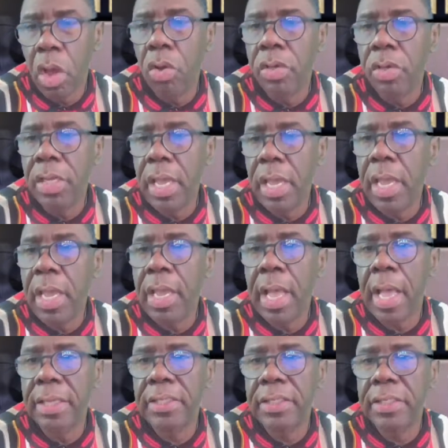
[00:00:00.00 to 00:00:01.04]
Oh
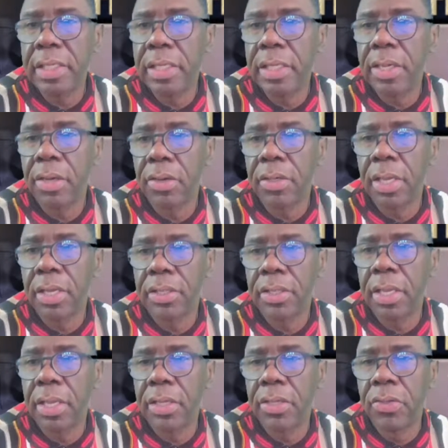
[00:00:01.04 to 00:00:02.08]
yeah, I see it. Okay,
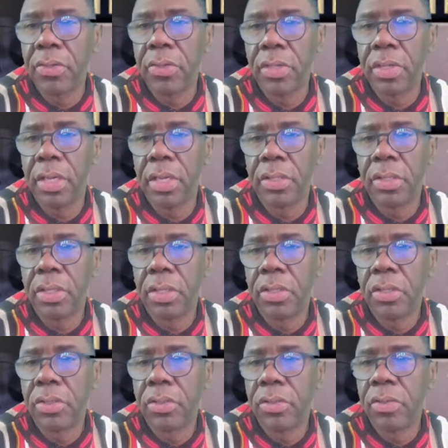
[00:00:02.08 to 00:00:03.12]
thank you. Yeah,
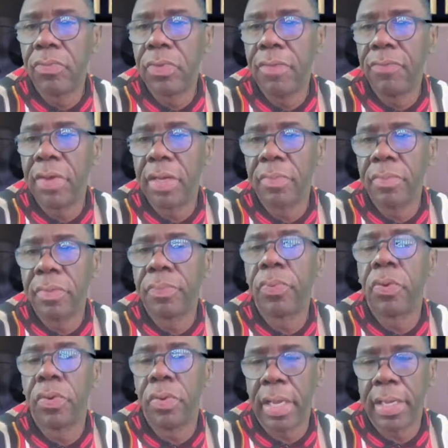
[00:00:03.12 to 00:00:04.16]
I
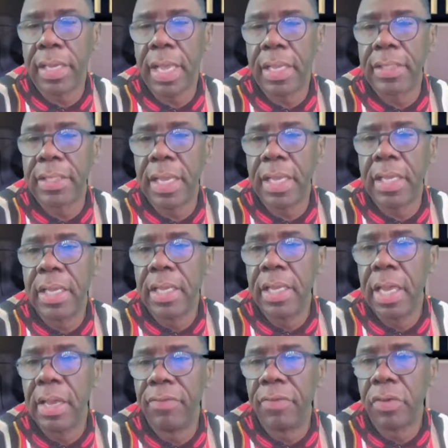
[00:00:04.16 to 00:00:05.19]
got that.
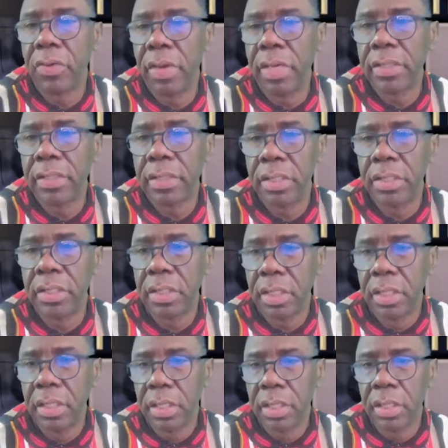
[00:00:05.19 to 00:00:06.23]
I have a question.
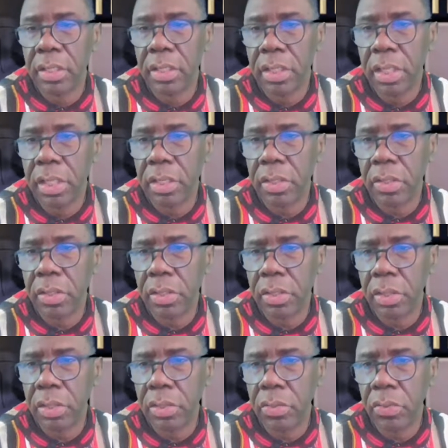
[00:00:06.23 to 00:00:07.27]
You
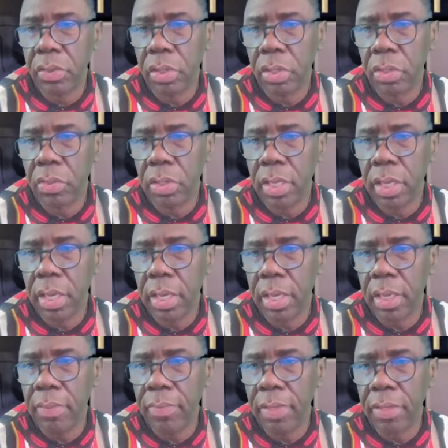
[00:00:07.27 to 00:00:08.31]
can't
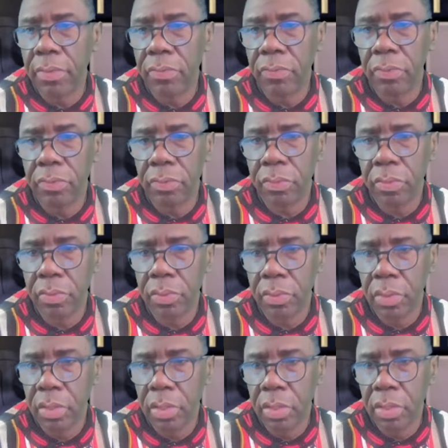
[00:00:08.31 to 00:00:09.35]
hear me through
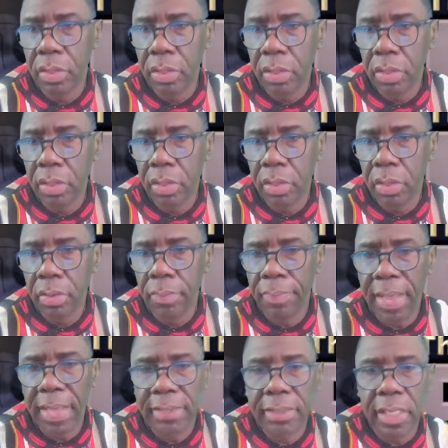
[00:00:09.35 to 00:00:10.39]

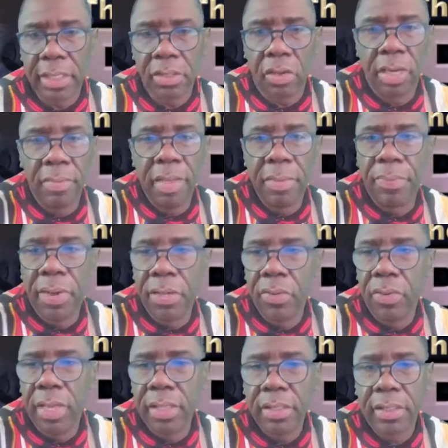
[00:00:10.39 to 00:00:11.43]
in backstage. Oh, let me
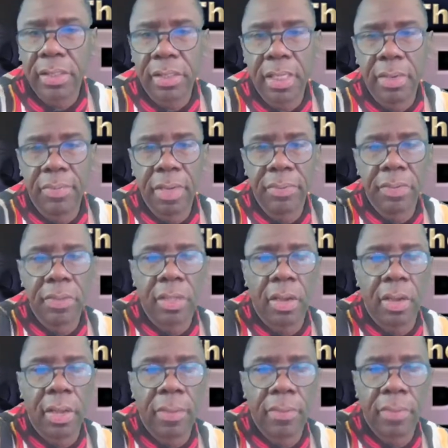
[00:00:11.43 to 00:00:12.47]
bring you in, Kimberly. I'm
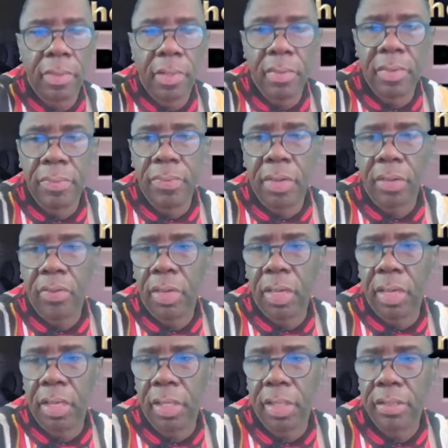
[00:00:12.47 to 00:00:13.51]
sorry. Let me bring her
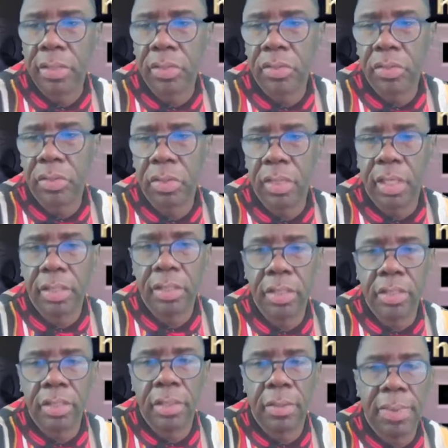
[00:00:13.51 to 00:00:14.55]
in because
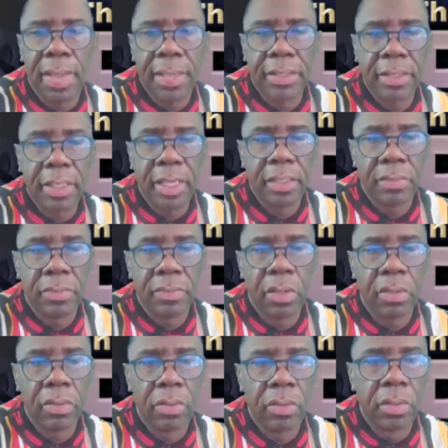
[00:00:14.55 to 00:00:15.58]
she's in backstage
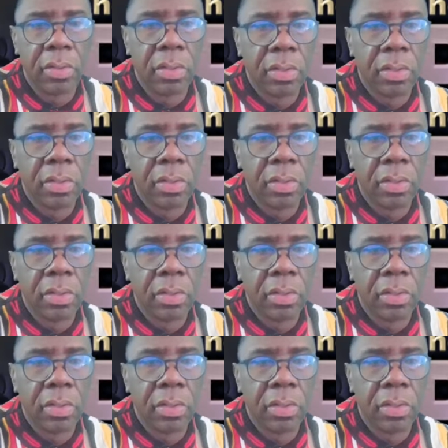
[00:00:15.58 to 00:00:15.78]
mode.